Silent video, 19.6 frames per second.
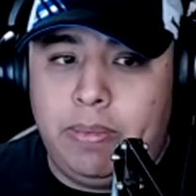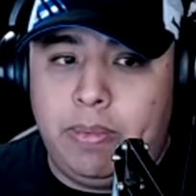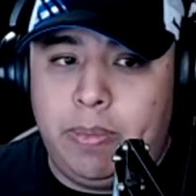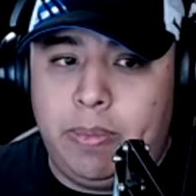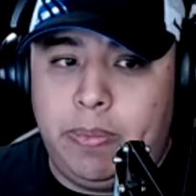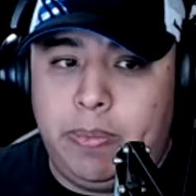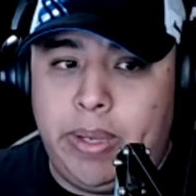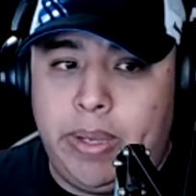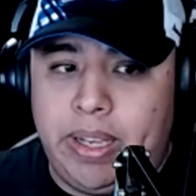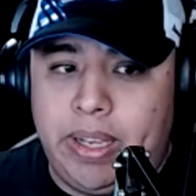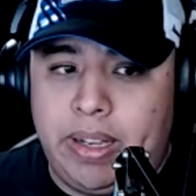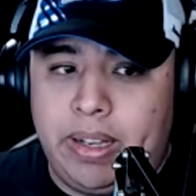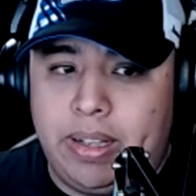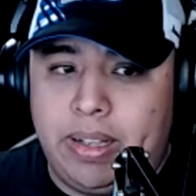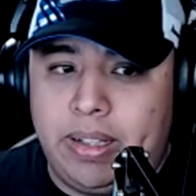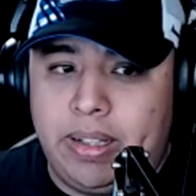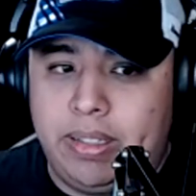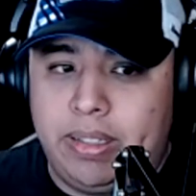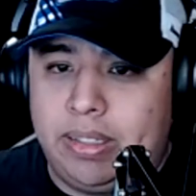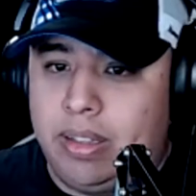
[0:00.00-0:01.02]

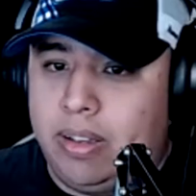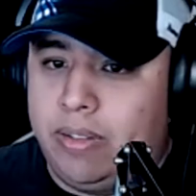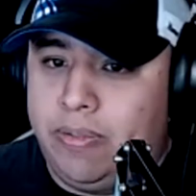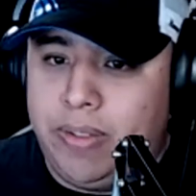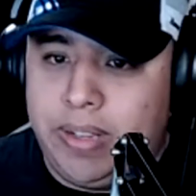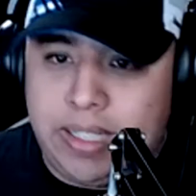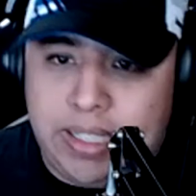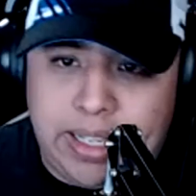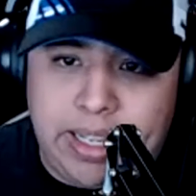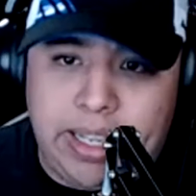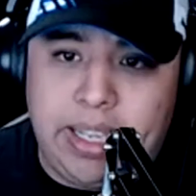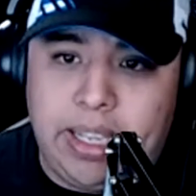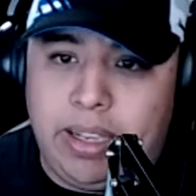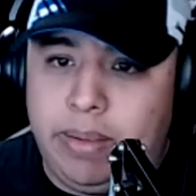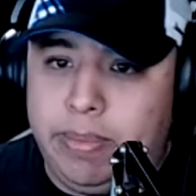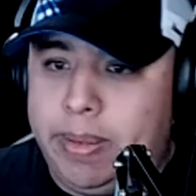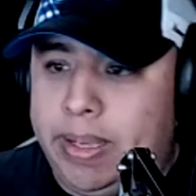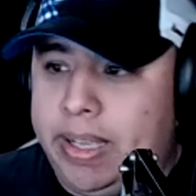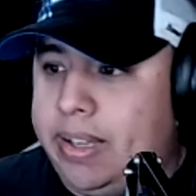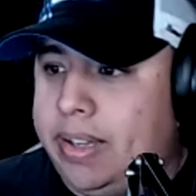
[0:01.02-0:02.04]
because of
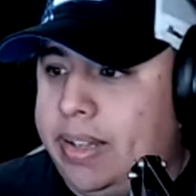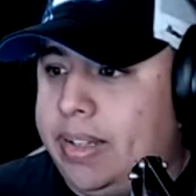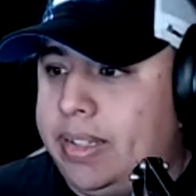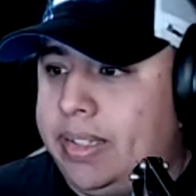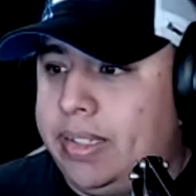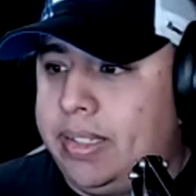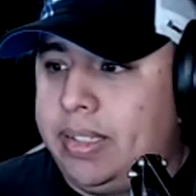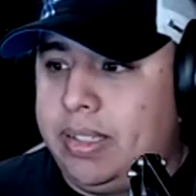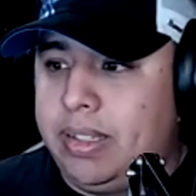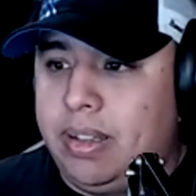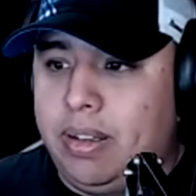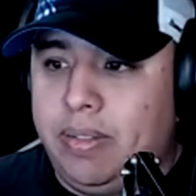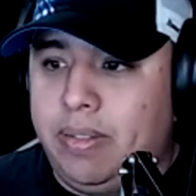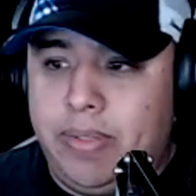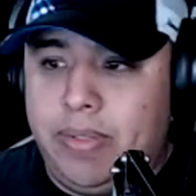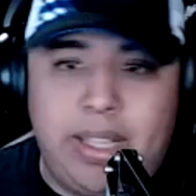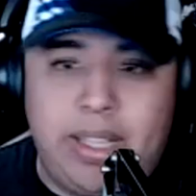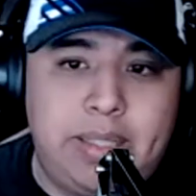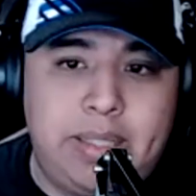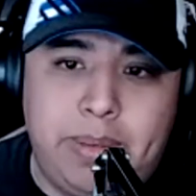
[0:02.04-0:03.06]
fatigue, because
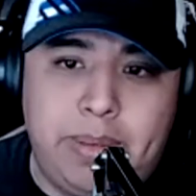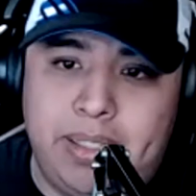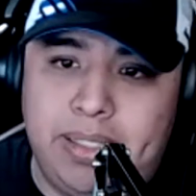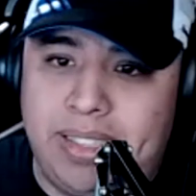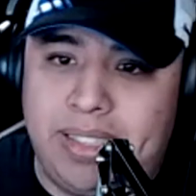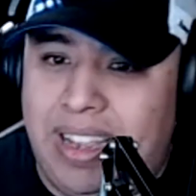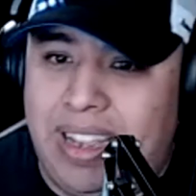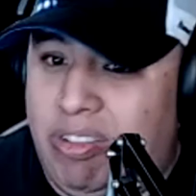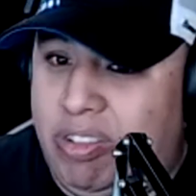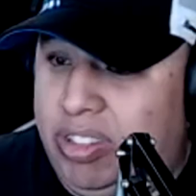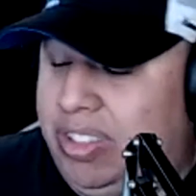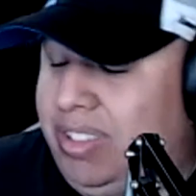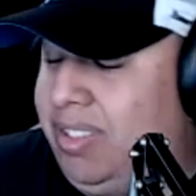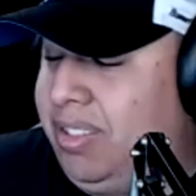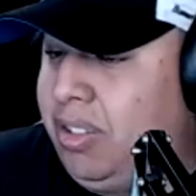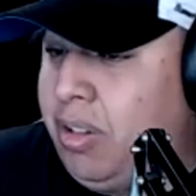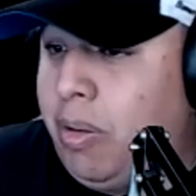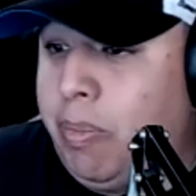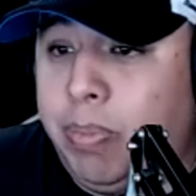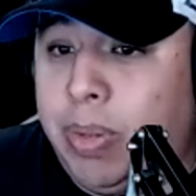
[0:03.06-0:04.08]
of this, because of that, or
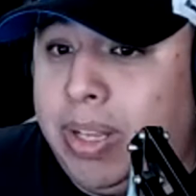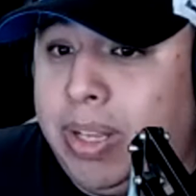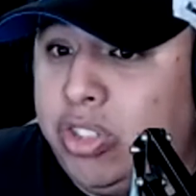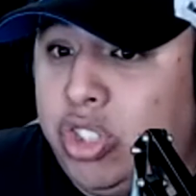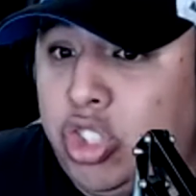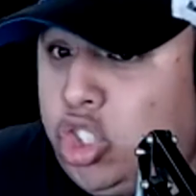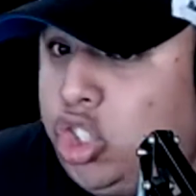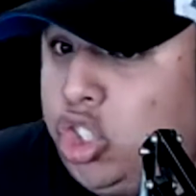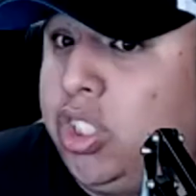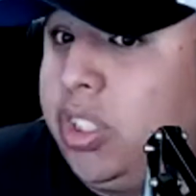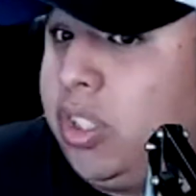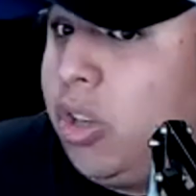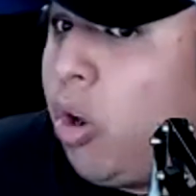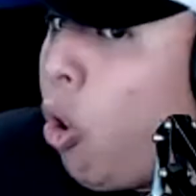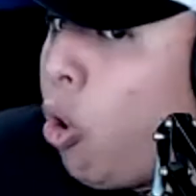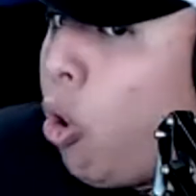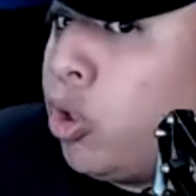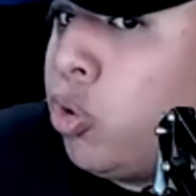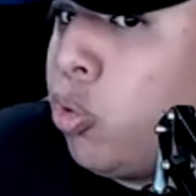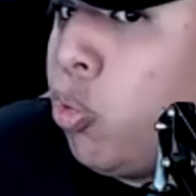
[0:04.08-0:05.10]
some players just
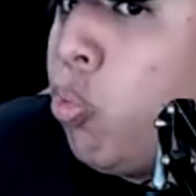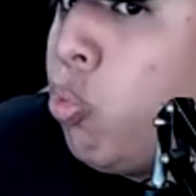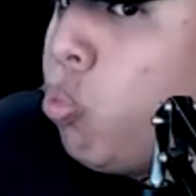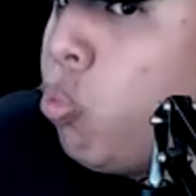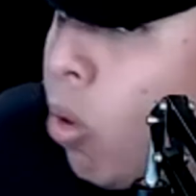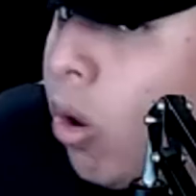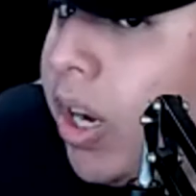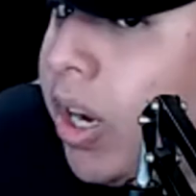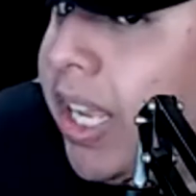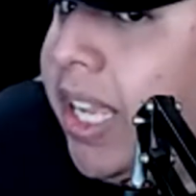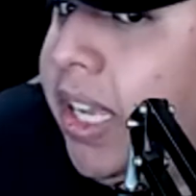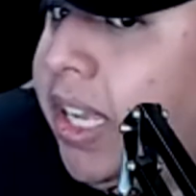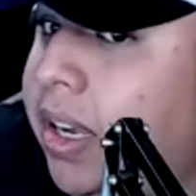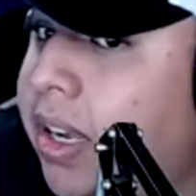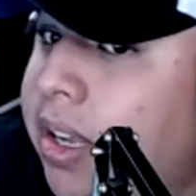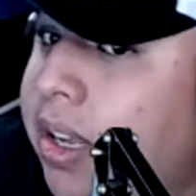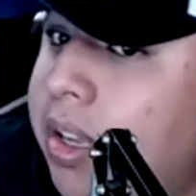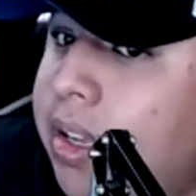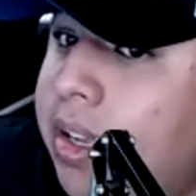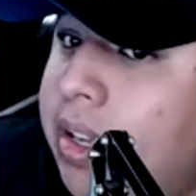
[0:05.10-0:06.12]
aren't working,
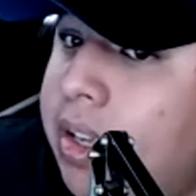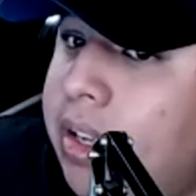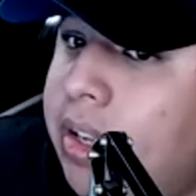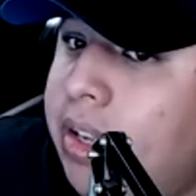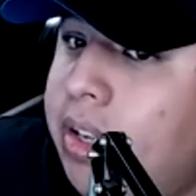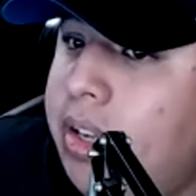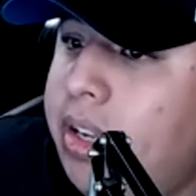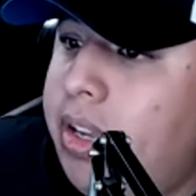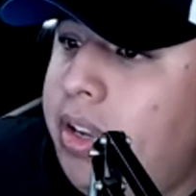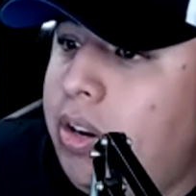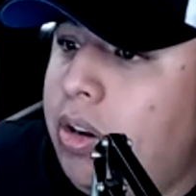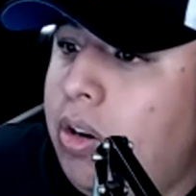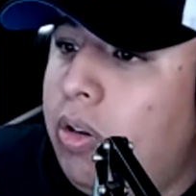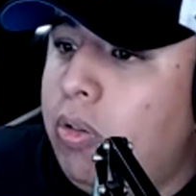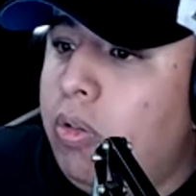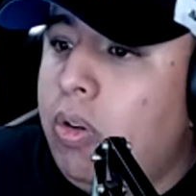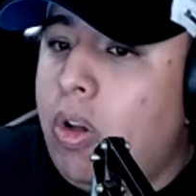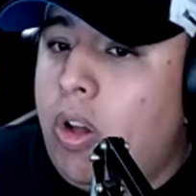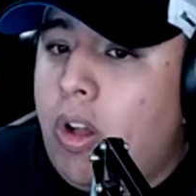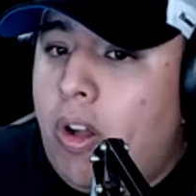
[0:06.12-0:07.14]
you
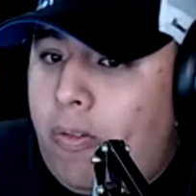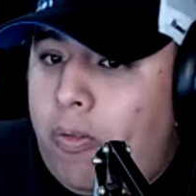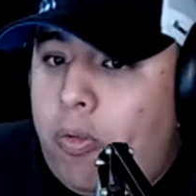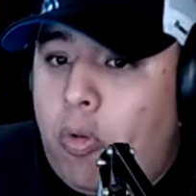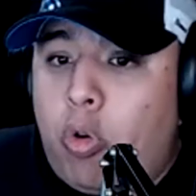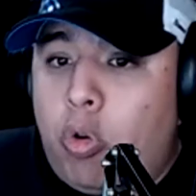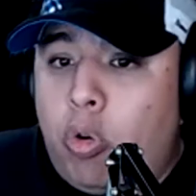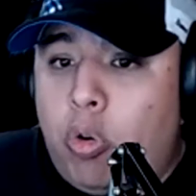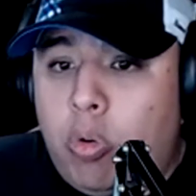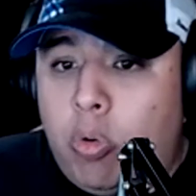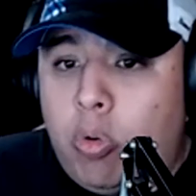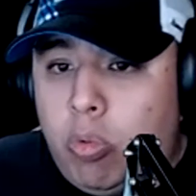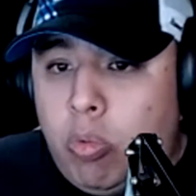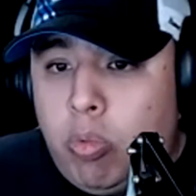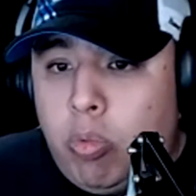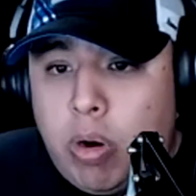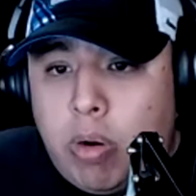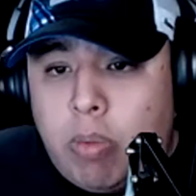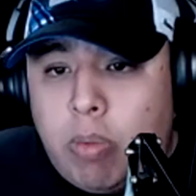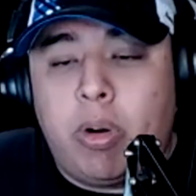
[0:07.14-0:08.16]
know, for Wilmer